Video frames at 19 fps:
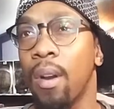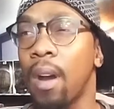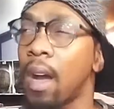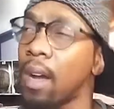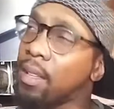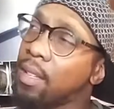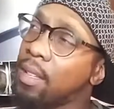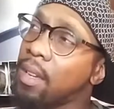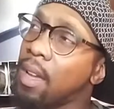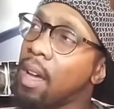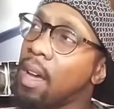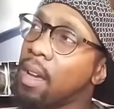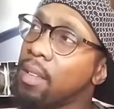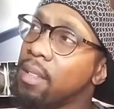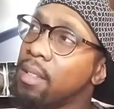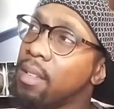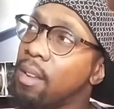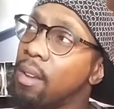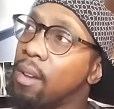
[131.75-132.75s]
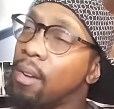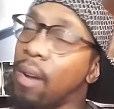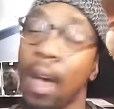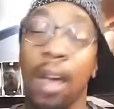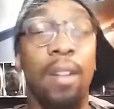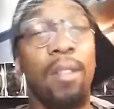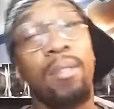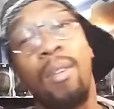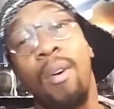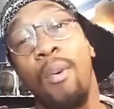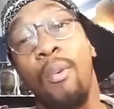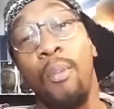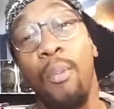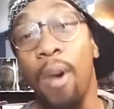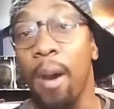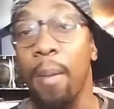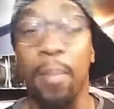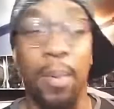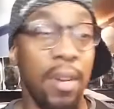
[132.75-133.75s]
Octacon? I don't know
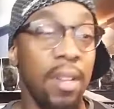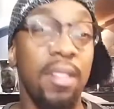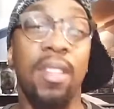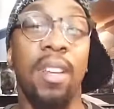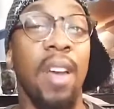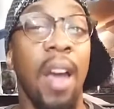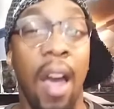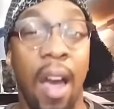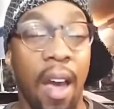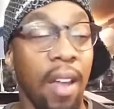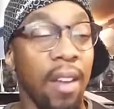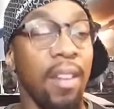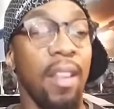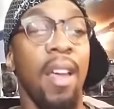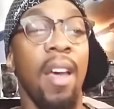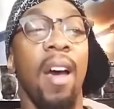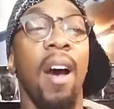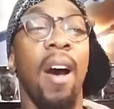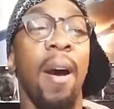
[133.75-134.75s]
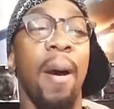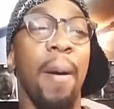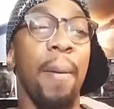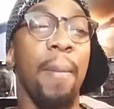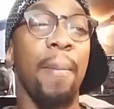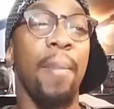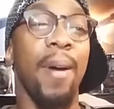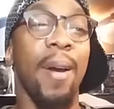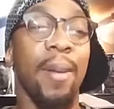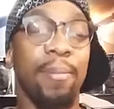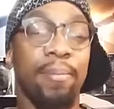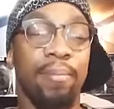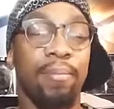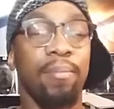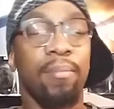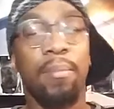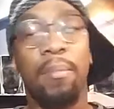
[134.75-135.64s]
what, but it is a con. But...